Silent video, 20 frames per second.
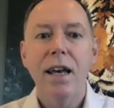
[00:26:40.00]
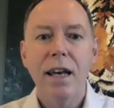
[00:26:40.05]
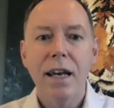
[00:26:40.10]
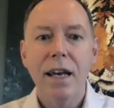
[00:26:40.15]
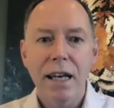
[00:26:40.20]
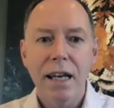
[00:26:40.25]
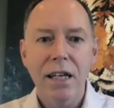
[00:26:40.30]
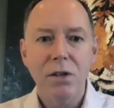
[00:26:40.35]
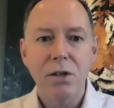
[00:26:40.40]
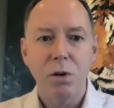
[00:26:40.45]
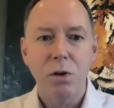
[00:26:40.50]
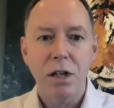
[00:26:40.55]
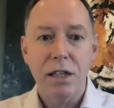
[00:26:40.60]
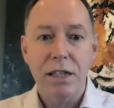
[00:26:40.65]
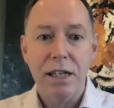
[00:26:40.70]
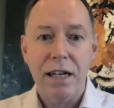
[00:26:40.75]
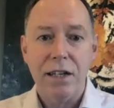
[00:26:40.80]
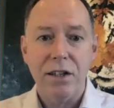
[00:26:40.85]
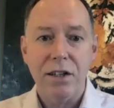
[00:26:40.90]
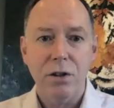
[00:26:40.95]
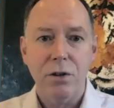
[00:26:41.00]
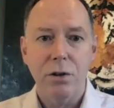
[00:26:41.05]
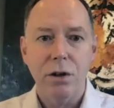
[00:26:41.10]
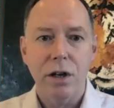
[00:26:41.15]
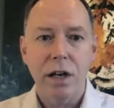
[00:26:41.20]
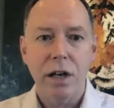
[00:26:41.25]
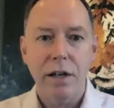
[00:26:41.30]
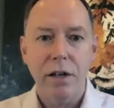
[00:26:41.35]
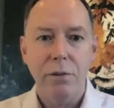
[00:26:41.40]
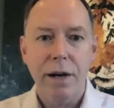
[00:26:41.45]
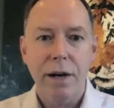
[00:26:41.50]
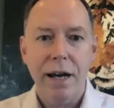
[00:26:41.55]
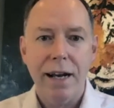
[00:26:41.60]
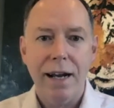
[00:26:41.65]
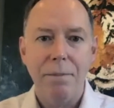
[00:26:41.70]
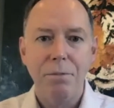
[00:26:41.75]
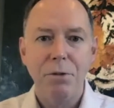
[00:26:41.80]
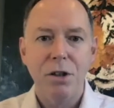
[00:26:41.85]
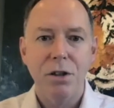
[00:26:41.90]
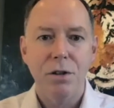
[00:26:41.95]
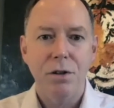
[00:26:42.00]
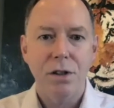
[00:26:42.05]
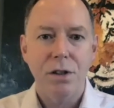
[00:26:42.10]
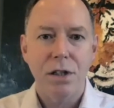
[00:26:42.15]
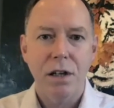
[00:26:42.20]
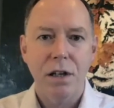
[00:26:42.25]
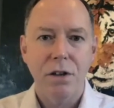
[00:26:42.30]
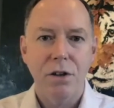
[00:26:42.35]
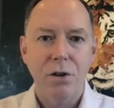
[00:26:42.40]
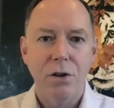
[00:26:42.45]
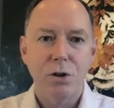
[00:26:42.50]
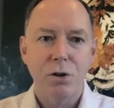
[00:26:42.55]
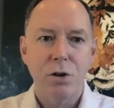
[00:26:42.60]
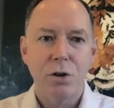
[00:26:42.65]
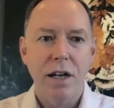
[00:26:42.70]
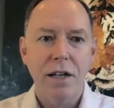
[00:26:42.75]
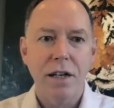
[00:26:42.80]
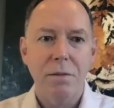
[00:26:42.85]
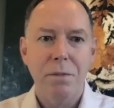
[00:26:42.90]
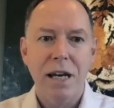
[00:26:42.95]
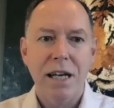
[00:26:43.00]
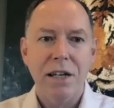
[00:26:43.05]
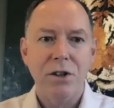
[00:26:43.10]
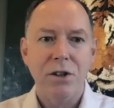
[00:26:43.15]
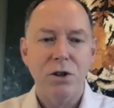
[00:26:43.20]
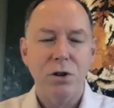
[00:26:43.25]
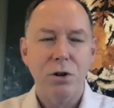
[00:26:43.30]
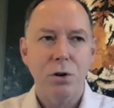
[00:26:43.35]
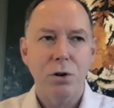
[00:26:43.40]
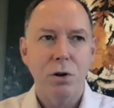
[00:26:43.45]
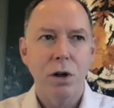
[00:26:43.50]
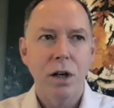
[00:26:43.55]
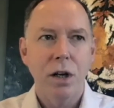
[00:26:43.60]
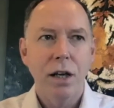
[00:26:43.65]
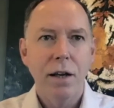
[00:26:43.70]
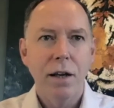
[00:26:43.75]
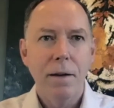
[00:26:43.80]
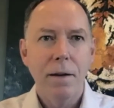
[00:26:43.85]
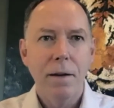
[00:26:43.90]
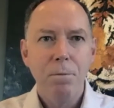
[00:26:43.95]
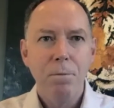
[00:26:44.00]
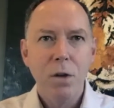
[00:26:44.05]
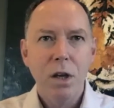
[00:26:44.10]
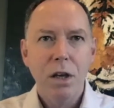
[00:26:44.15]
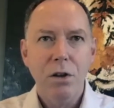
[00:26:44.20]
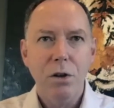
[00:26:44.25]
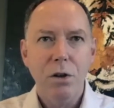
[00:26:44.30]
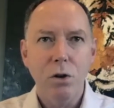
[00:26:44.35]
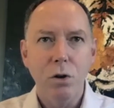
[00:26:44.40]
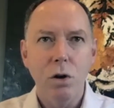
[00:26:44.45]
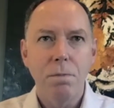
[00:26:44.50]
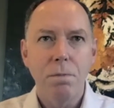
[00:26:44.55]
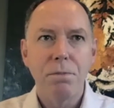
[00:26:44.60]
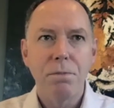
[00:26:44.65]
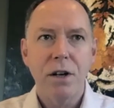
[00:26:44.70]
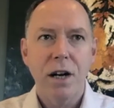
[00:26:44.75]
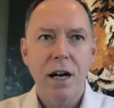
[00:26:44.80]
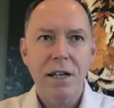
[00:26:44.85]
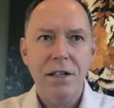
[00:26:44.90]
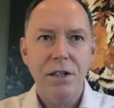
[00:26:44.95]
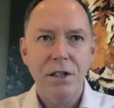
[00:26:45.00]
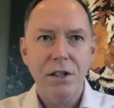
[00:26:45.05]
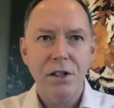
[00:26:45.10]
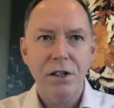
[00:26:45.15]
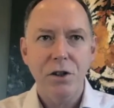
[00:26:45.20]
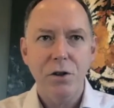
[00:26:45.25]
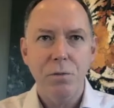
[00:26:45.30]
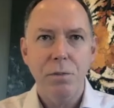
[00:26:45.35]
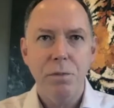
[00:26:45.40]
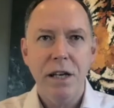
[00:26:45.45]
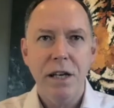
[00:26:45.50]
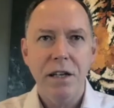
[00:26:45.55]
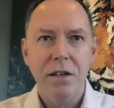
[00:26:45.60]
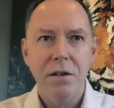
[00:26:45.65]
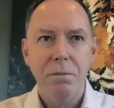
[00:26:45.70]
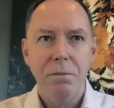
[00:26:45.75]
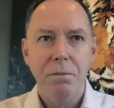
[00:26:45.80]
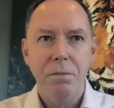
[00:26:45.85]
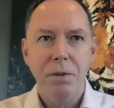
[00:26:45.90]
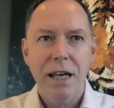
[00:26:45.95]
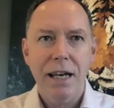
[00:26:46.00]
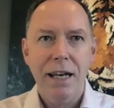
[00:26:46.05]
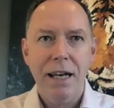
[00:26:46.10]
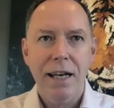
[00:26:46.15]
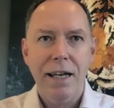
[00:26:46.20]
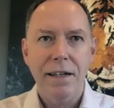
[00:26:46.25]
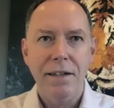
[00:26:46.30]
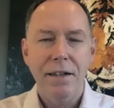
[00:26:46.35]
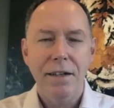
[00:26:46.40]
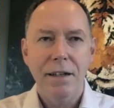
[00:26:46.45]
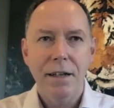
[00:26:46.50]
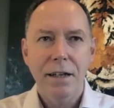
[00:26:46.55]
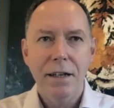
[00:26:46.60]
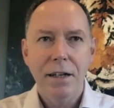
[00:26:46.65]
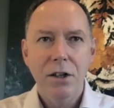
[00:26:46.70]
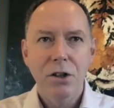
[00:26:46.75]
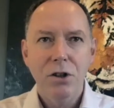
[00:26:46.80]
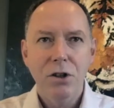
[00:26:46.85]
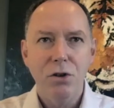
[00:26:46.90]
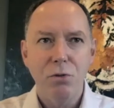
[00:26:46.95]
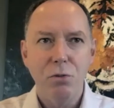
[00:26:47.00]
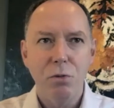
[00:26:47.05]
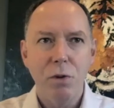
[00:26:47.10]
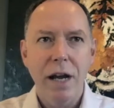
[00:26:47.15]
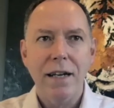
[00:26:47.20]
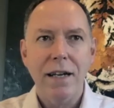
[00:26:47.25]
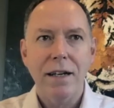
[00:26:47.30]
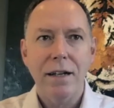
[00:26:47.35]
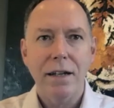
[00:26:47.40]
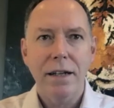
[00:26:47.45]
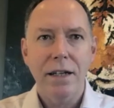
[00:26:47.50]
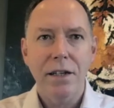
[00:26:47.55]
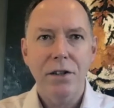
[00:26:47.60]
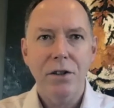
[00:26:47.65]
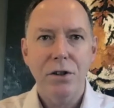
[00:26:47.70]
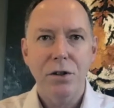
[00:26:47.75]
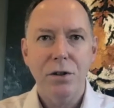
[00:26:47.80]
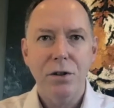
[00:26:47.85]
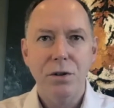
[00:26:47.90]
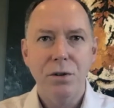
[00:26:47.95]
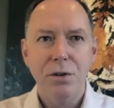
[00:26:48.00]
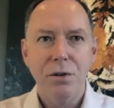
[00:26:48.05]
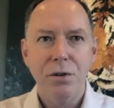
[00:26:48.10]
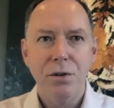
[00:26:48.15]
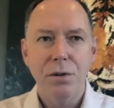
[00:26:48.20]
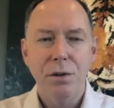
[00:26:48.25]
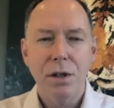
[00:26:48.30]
here's what it's actually all going to add up to. So you're trying to make sure your price is still being compared directly to